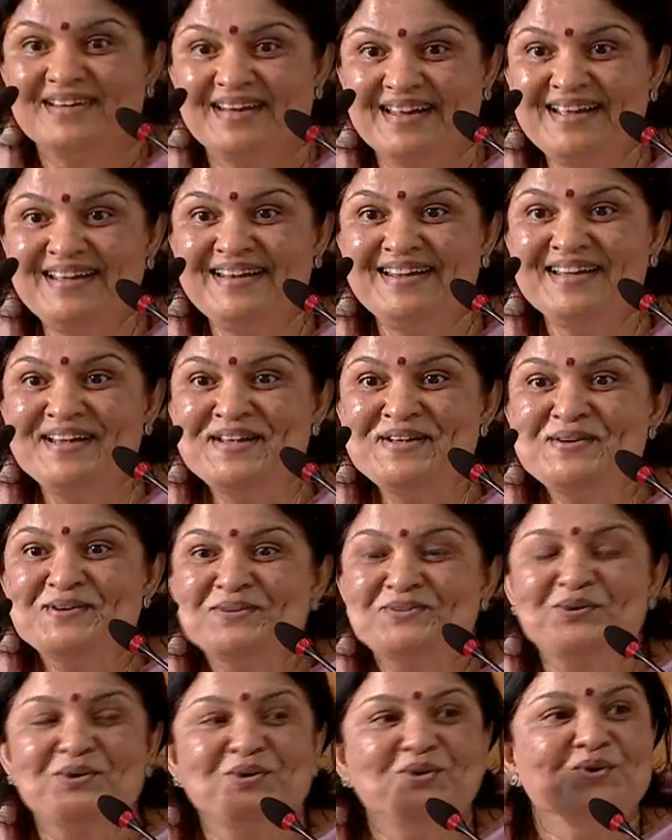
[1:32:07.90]
right?
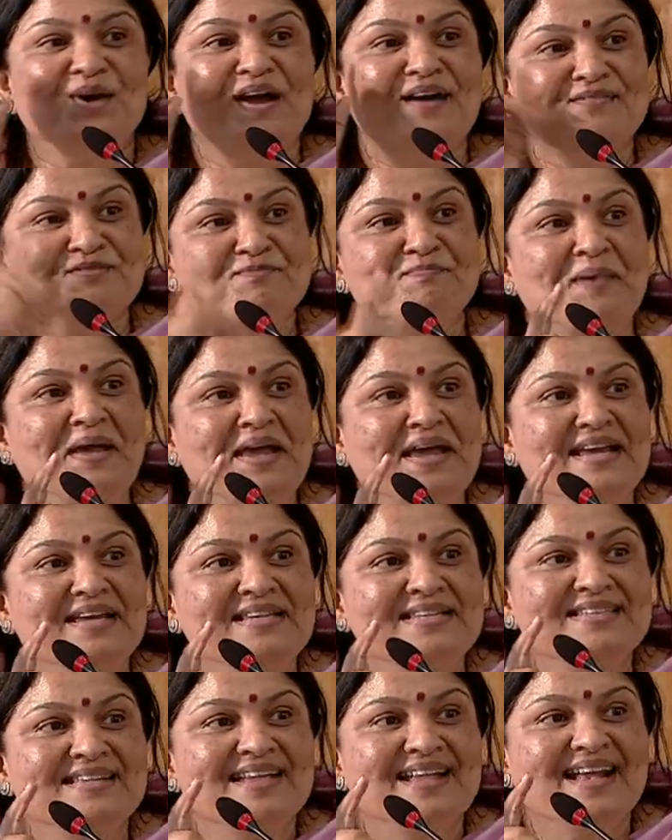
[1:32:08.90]
So you have
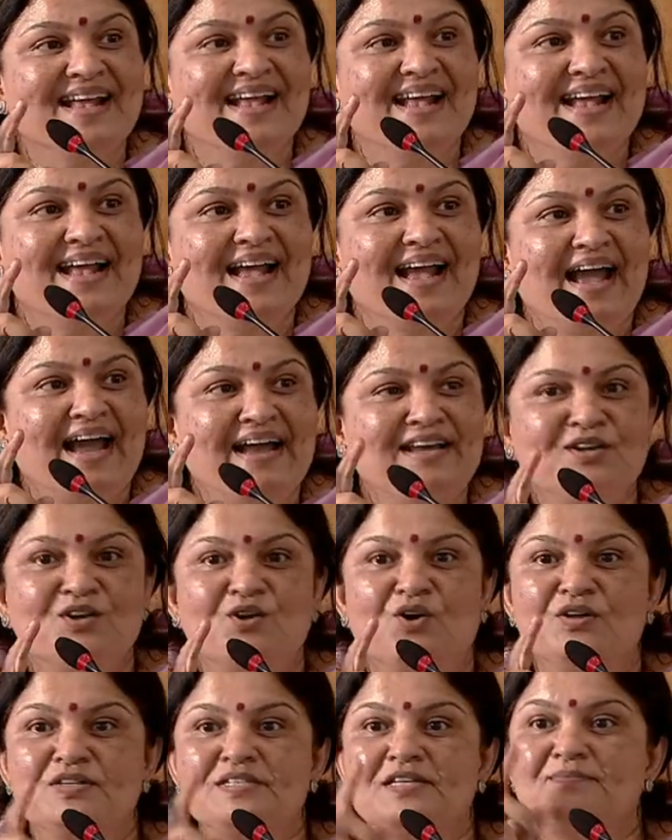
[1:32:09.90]
space and the
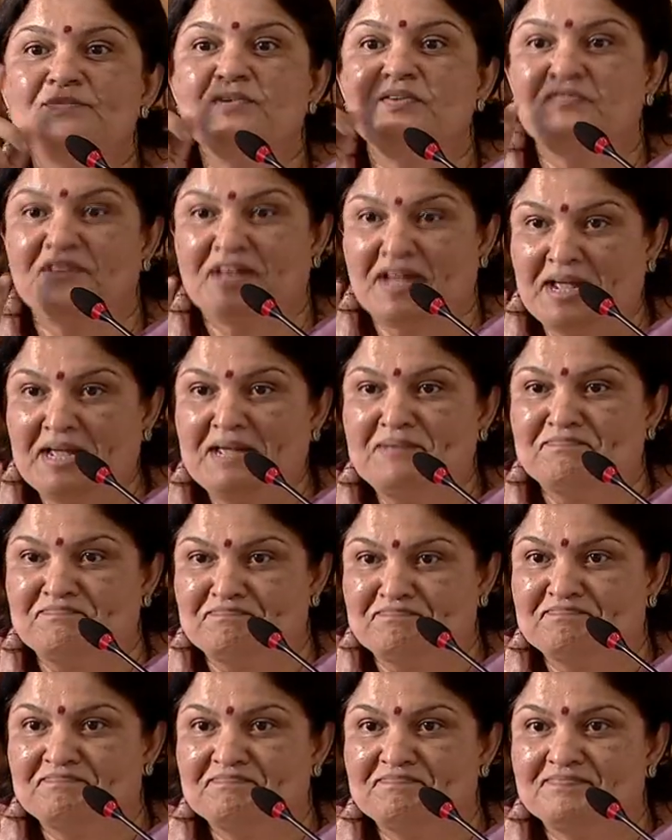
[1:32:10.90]
concept of
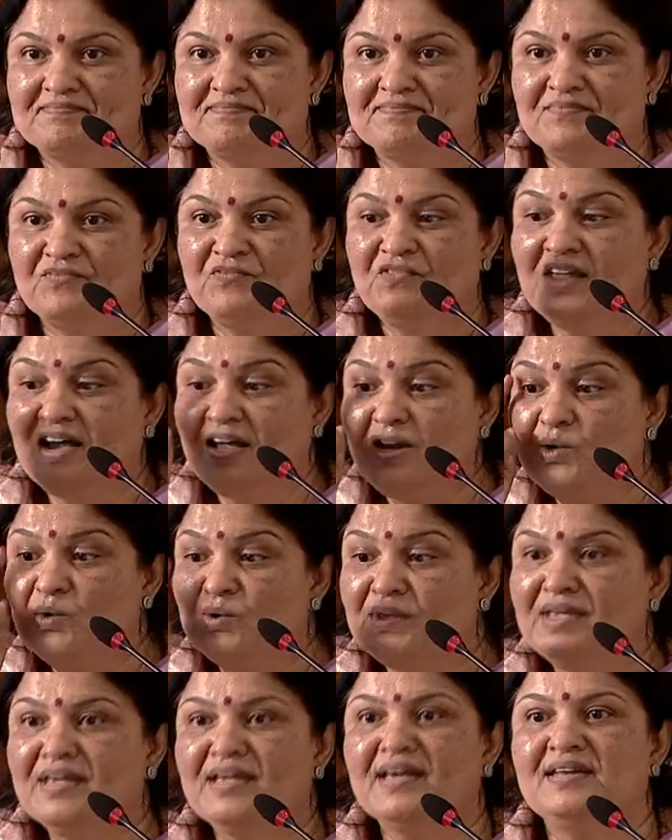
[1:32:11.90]
time. We are
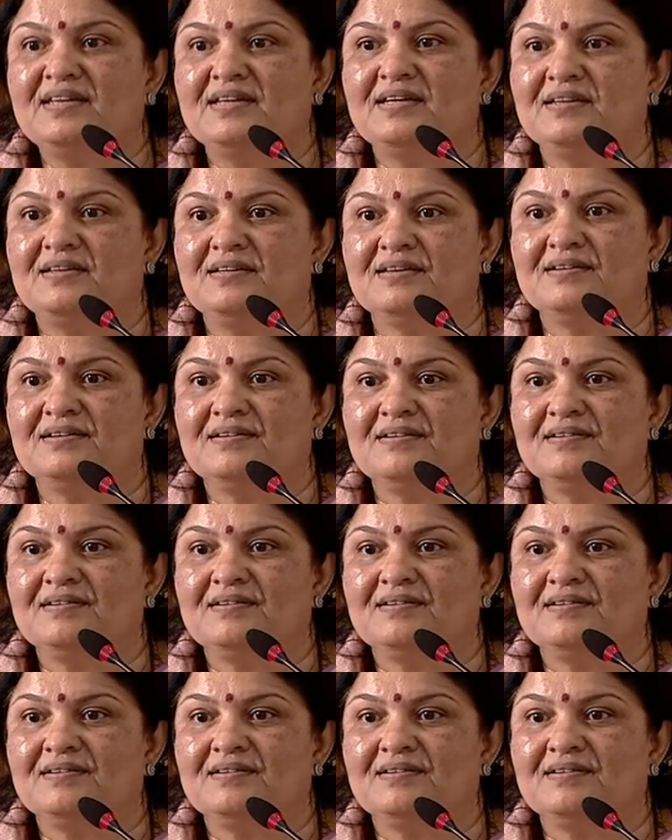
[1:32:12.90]
looking at it.